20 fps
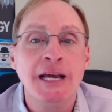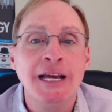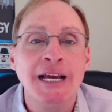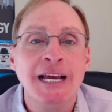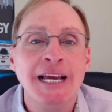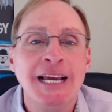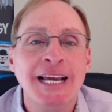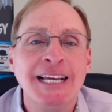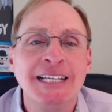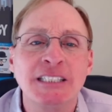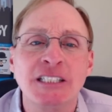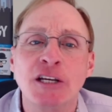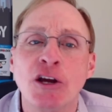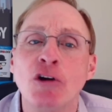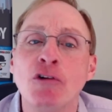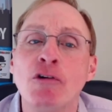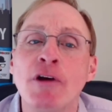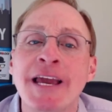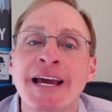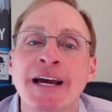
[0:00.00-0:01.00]
His
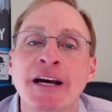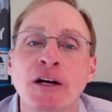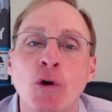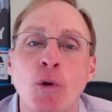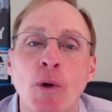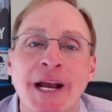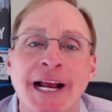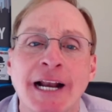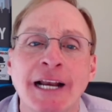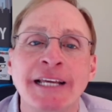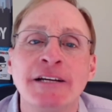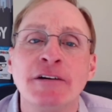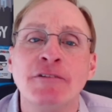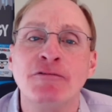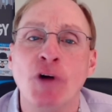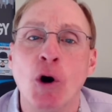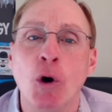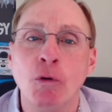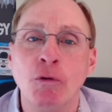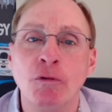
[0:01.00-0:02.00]
career quickly
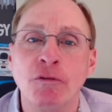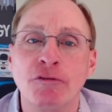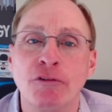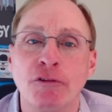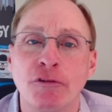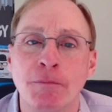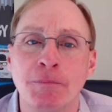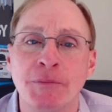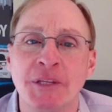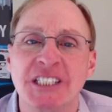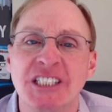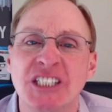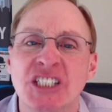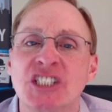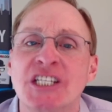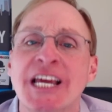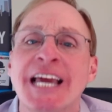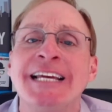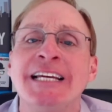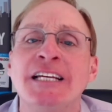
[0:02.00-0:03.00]
evolved from the
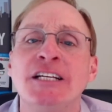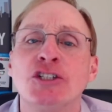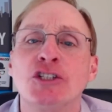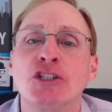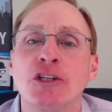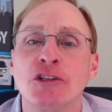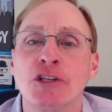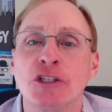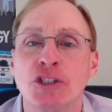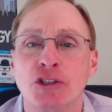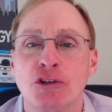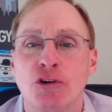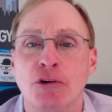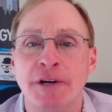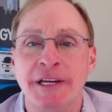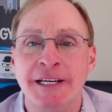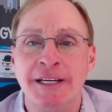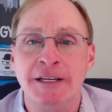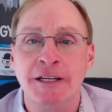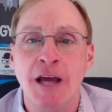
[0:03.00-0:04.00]
stage to the
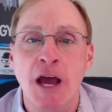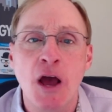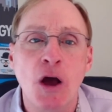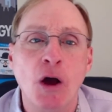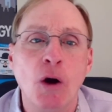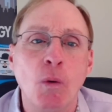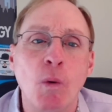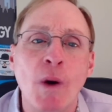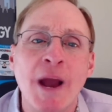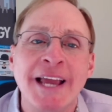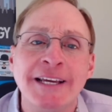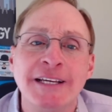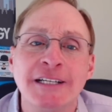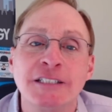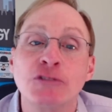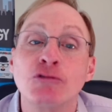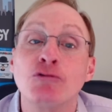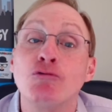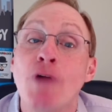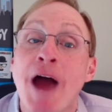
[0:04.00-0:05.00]
screen, where he
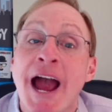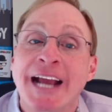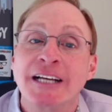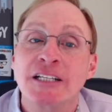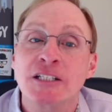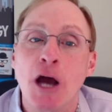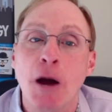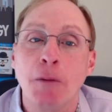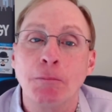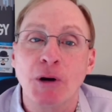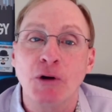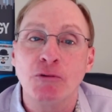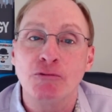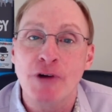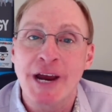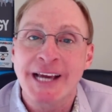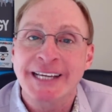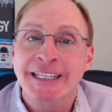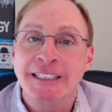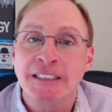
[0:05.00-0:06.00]
has racked up
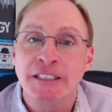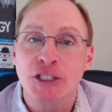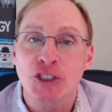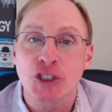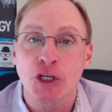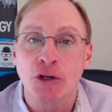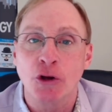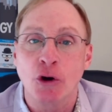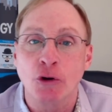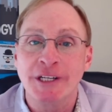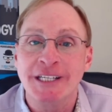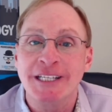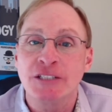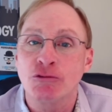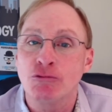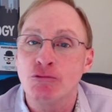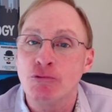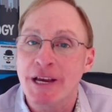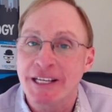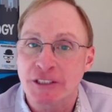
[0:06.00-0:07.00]
recognition on
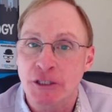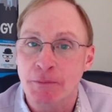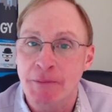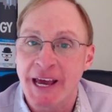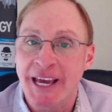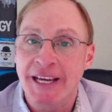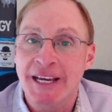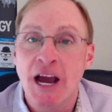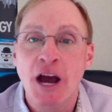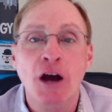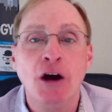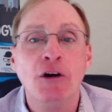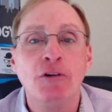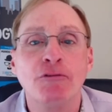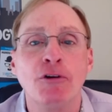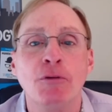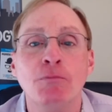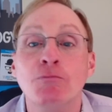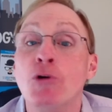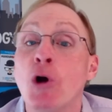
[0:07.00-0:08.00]
his resume
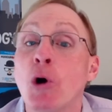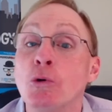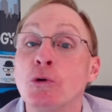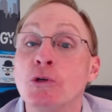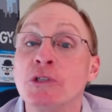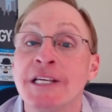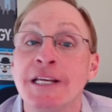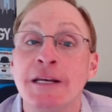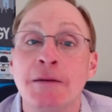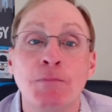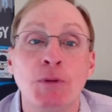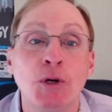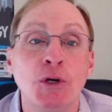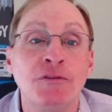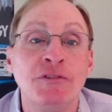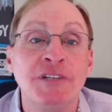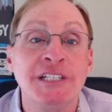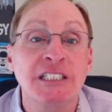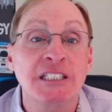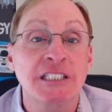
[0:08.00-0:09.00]
from roles in
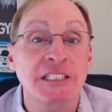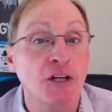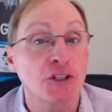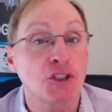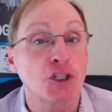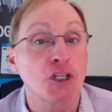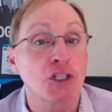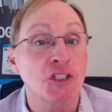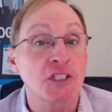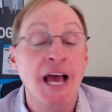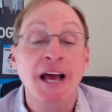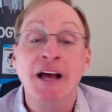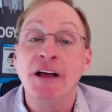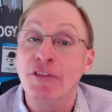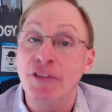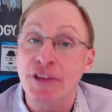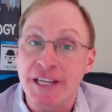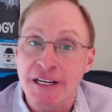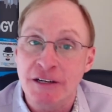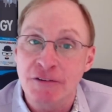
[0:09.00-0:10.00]
movies such as
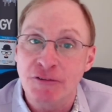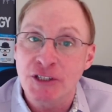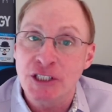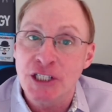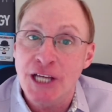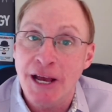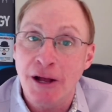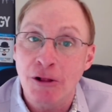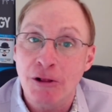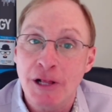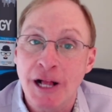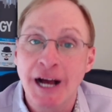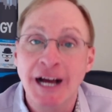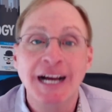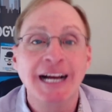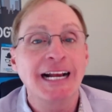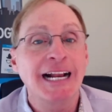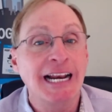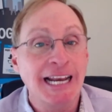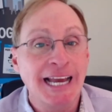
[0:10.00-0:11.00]
The Infidel,
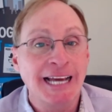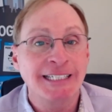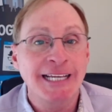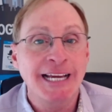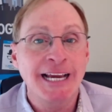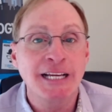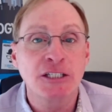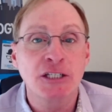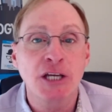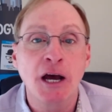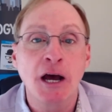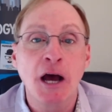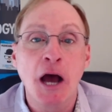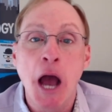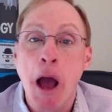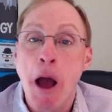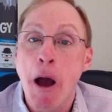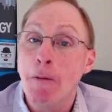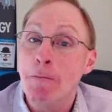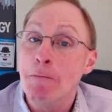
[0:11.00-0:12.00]
Gladiator,
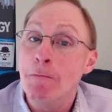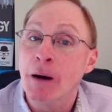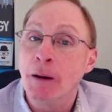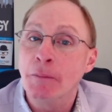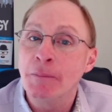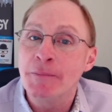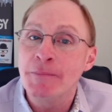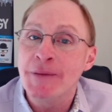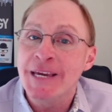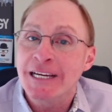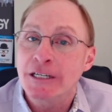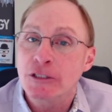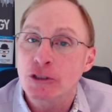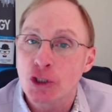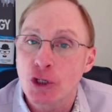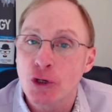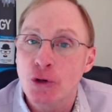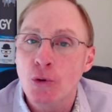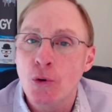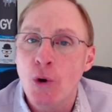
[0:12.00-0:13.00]
Mamma Mia
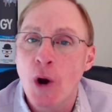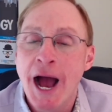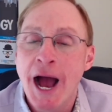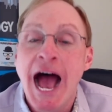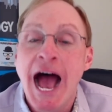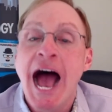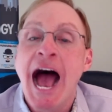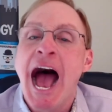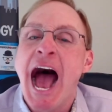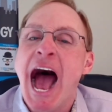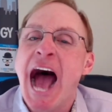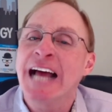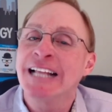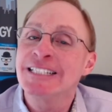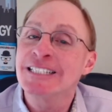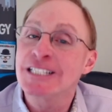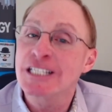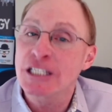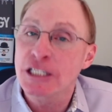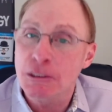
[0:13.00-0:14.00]
2,
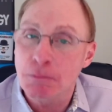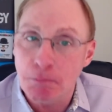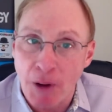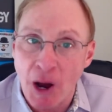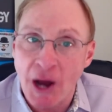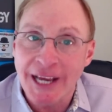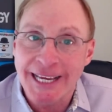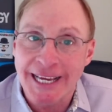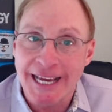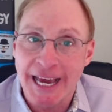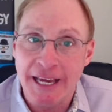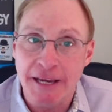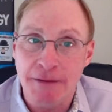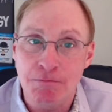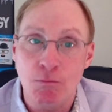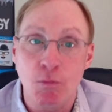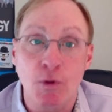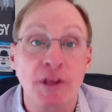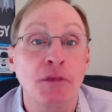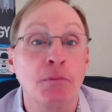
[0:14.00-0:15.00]
and Spy
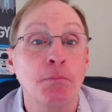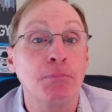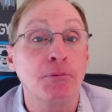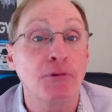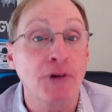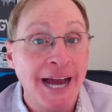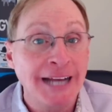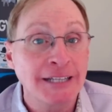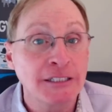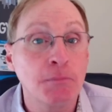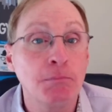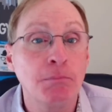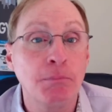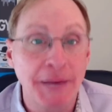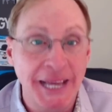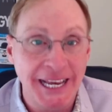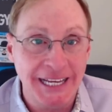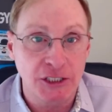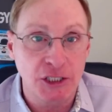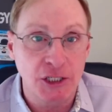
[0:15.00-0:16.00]
Game with Brad
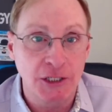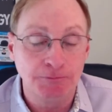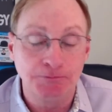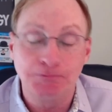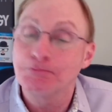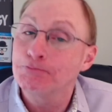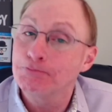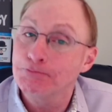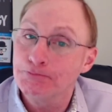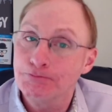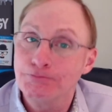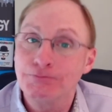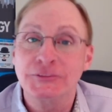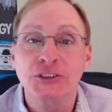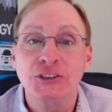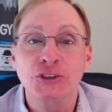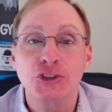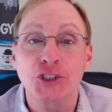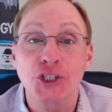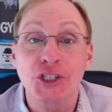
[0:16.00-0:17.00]
Pitt,
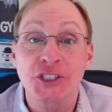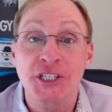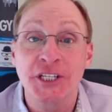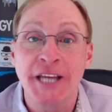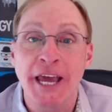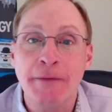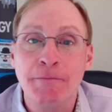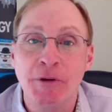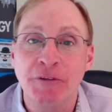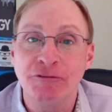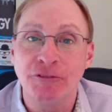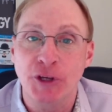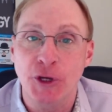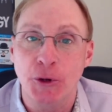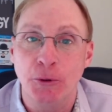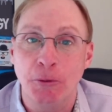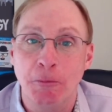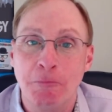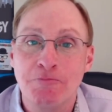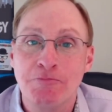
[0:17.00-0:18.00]
just to name a few.
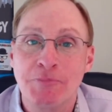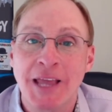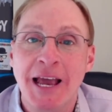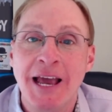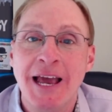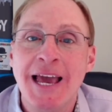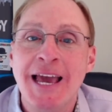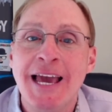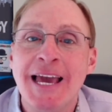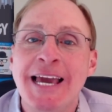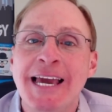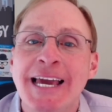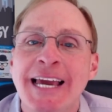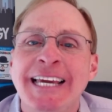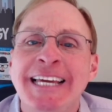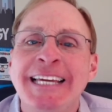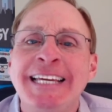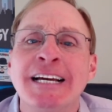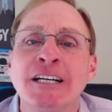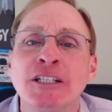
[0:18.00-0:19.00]

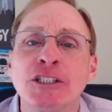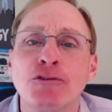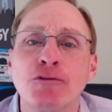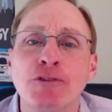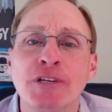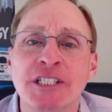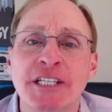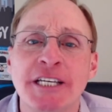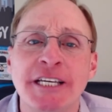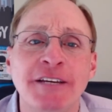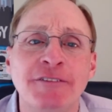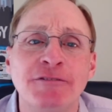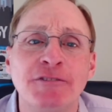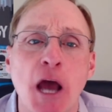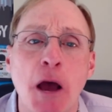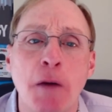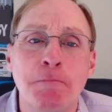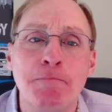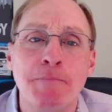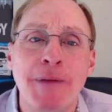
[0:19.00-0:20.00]
He has received
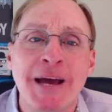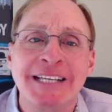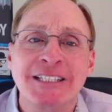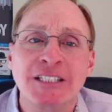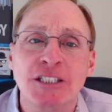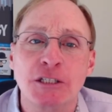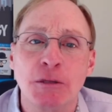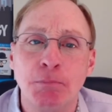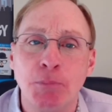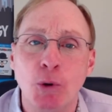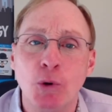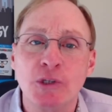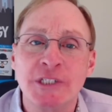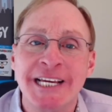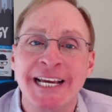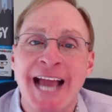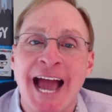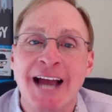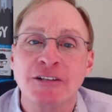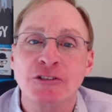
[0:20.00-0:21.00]
a Best
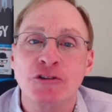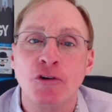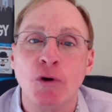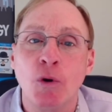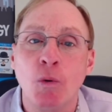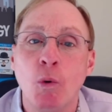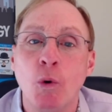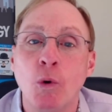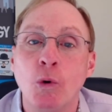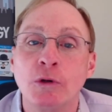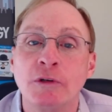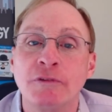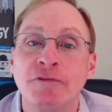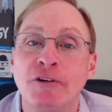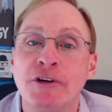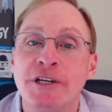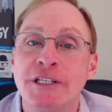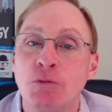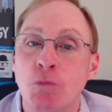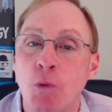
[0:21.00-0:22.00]
Supporting Actor award
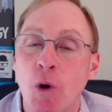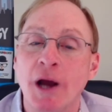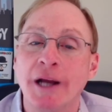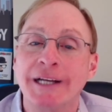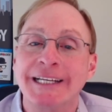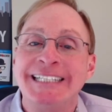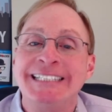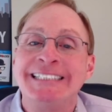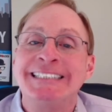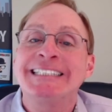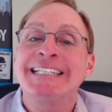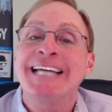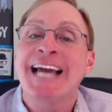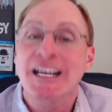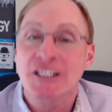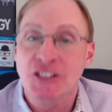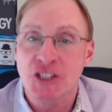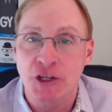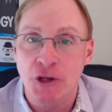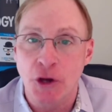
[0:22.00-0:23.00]
for his work in
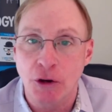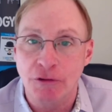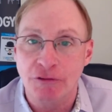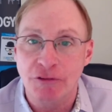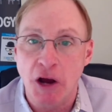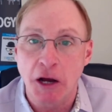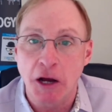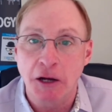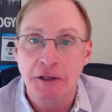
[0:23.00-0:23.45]
Casanova.